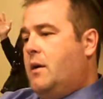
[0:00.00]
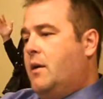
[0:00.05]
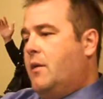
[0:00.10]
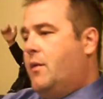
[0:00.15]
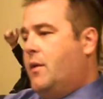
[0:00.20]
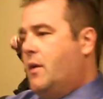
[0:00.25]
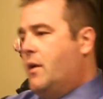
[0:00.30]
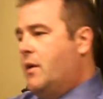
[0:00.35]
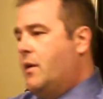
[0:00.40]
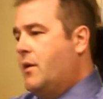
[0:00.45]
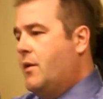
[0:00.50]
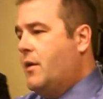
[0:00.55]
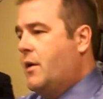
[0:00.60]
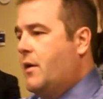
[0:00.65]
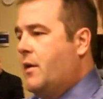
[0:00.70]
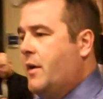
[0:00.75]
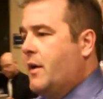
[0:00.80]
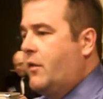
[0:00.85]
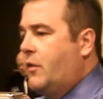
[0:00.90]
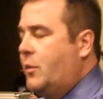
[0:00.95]
They're
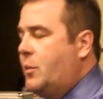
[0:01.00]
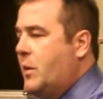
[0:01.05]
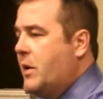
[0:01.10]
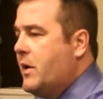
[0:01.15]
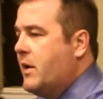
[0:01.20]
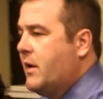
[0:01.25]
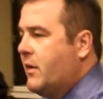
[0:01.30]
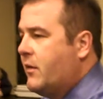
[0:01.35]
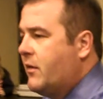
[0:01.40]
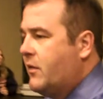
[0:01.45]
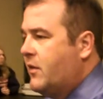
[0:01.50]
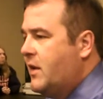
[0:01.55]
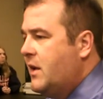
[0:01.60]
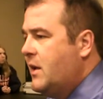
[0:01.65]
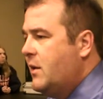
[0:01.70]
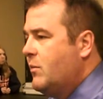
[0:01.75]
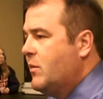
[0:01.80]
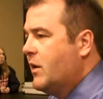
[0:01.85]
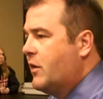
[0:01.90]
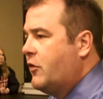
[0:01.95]
an experienced
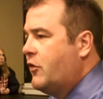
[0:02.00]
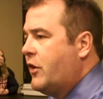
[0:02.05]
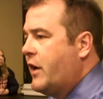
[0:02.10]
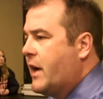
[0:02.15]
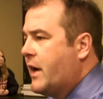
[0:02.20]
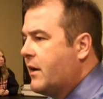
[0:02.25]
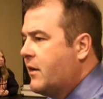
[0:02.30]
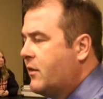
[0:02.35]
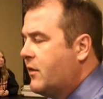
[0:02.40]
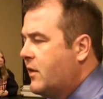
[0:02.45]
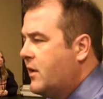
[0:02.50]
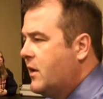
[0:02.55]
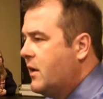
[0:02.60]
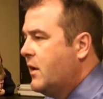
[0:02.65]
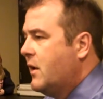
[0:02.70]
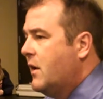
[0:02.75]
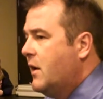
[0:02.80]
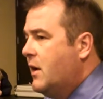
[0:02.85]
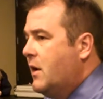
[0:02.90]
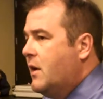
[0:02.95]
team that checks. They
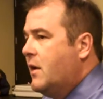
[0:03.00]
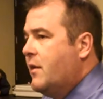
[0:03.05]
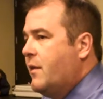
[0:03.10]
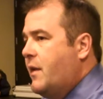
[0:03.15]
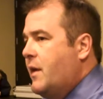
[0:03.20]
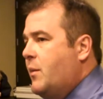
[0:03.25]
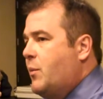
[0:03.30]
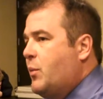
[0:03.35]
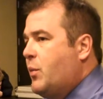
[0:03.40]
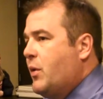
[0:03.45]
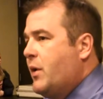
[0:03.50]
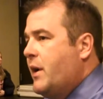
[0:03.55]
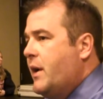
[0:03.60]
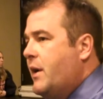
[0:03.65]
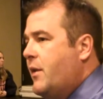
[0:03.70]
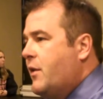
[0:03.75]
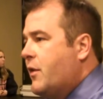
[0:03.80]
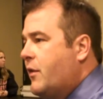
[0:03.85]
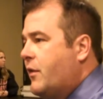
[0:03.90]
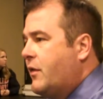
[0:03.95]
play
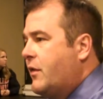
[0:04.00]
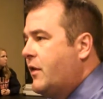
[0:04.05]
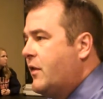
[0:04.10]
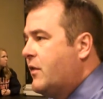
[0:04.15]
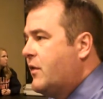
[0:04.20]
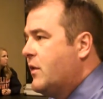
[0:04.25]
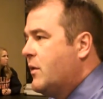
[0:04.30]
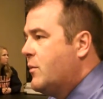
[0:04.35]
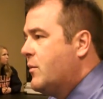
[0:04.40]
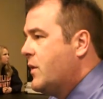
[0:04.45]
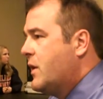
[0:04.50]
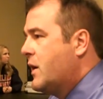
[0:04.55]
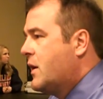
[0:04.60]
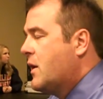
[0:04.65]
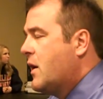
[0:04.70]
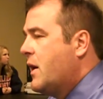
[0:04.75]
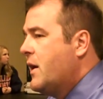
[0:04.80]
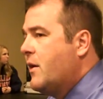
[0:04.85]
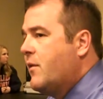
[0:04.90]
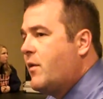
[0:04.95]
their system. They
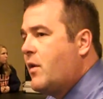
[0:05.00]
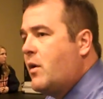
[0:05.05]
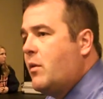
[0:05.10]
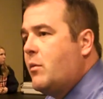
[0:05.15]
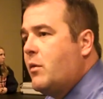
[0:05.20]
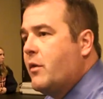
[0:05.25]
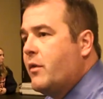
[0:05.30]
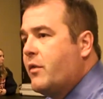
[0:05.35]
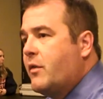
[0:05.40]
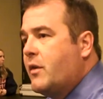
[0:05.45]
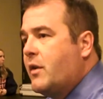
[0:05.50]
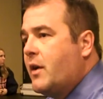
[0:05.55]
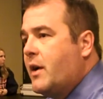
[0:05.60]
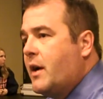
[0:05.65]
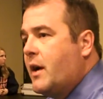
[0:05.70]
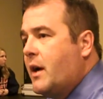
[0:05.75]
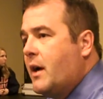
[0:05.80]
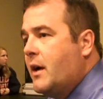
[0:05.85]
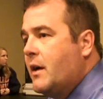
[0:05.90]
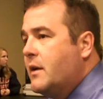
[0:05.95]
kind of almost
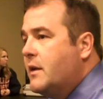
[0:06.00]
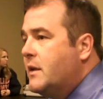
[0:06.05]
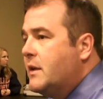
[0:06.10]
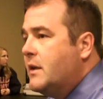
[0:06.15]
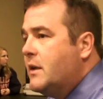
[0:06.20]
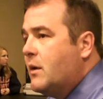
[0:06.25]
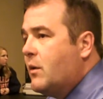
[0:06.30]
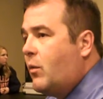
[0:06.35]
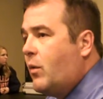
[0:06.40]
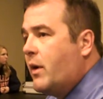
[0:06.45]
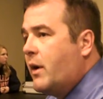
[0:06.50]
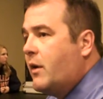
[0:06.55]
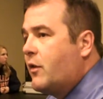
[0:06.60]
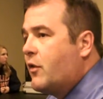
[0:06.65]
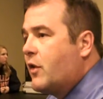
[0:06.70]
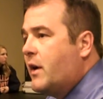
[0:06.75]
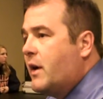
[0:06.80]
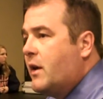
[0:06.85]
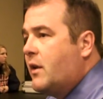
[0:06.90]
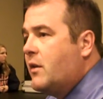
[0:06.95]
want to
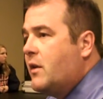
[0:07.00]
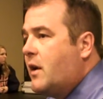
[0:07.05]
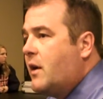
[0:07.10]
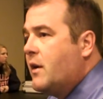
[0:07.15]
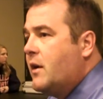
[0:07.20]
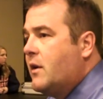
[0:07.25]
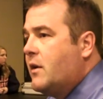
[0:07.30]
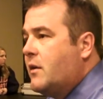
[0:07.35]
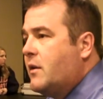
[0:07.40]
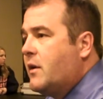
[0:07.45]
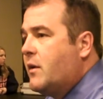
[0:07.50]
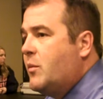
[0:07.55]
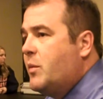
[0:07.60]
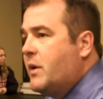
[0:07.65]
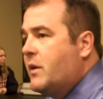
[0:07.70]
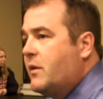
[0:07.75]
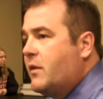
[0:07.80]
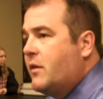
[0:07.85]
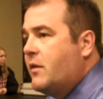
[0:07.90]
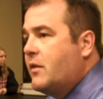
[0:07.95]
try to lull you a little
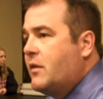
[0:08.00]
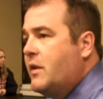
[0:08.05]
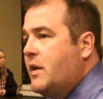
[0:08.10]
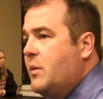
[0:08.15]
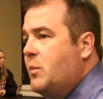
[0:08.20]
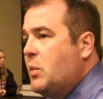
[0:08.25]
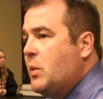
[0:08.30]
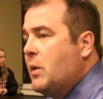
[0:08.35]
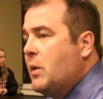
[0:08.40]
bit to sleep.